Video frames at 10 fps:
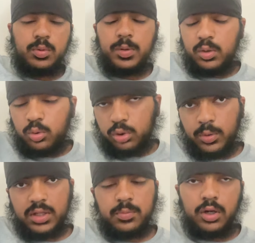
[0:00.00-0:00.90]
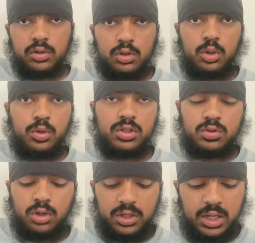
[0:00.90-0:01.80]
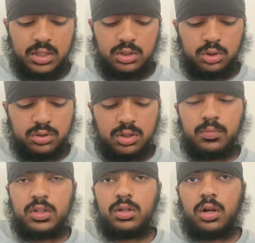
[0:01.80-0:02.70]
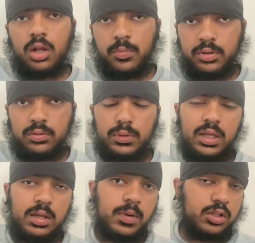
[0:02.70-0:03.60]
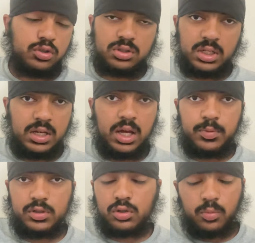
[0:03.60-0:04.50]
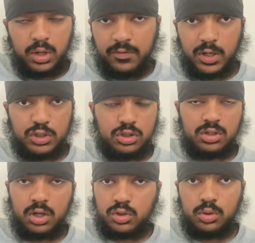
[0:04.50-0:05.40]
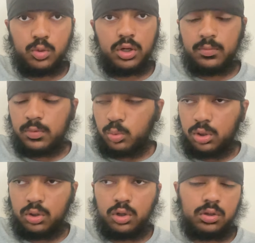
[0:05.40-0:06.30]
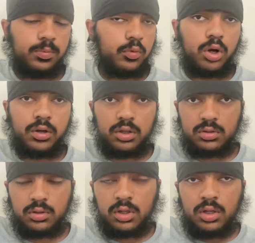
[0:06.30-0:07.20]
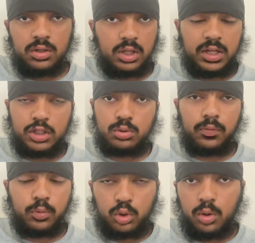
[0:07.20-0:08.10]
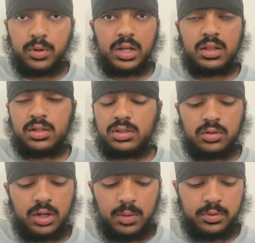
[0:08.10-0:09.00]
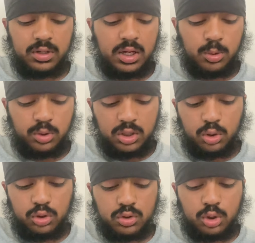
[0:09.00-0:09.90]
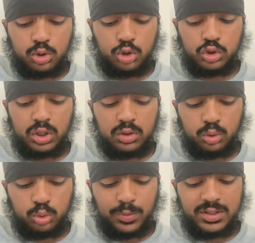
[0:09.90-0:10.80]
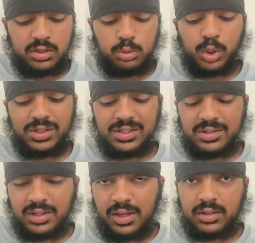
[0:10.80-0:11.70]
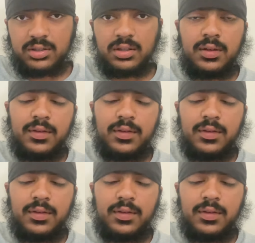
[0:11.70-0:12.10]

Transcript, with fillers: We went all the way to Barcelona to try and get De Jong to come to the club, um, and it just didn't happen. So if Manchester United do want him, Wilcox, Berrada's, Dan Ashworth will go and get this deal happen now. De Jong has got a contract until 2026.